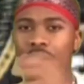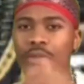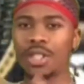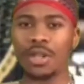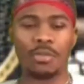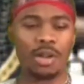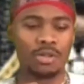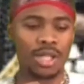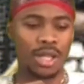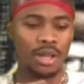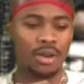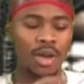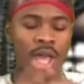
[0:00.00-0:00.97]
It was a
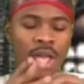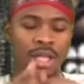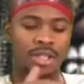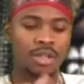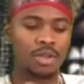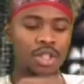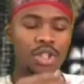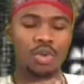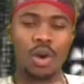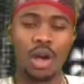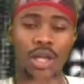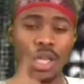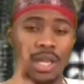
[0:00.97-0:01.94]
motel. As soon as you
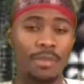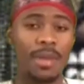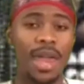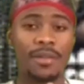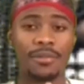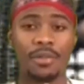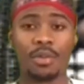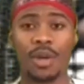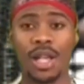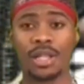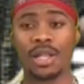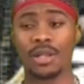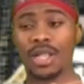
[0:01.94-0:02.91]
walk in the bathroom
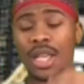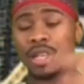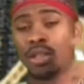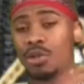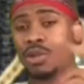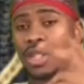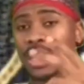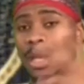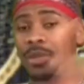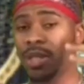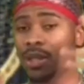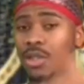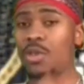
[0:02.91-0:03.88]
right there, take 2
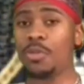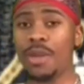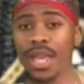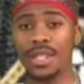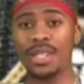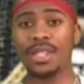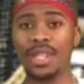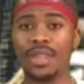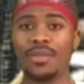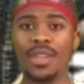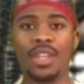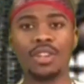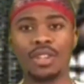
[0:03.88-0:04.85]
steps, it's 2 beds, a
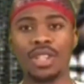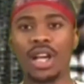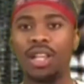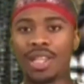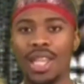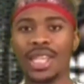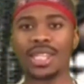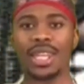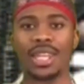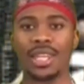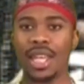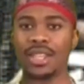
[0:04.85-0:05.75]
TV, you're done. That's it.